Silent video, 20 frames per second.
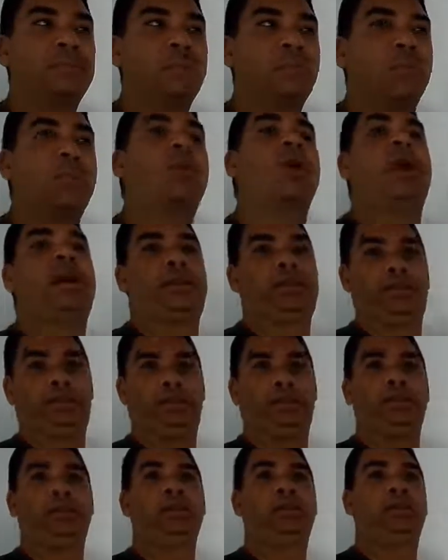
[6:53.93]
worked.
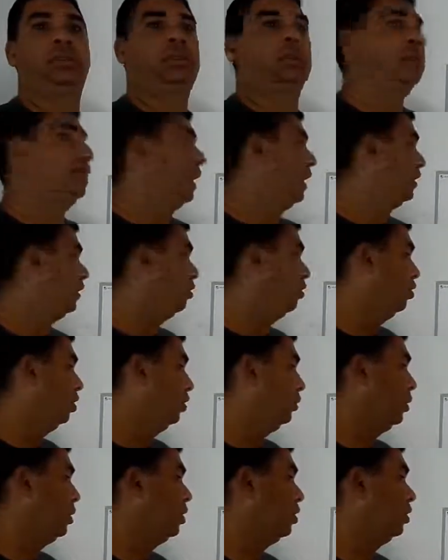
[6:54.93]
And the
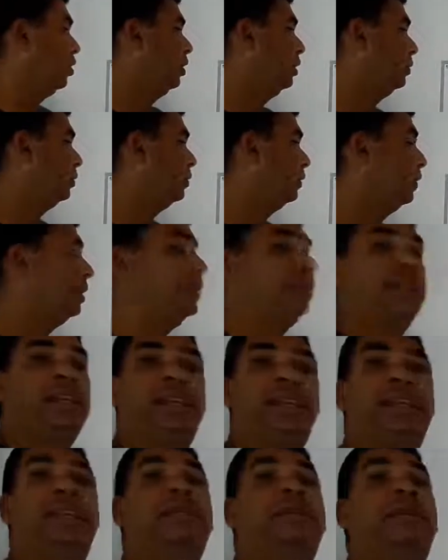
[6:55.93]
only way you're going to see
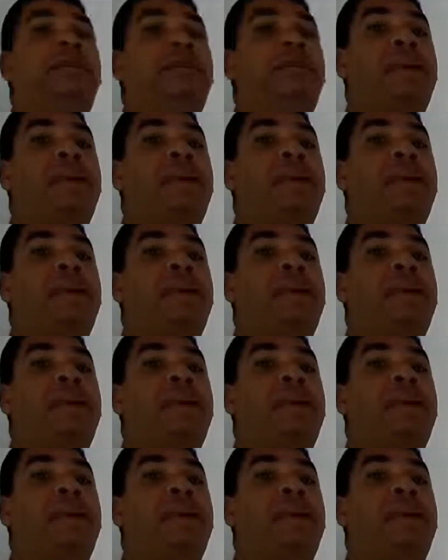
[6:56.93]
is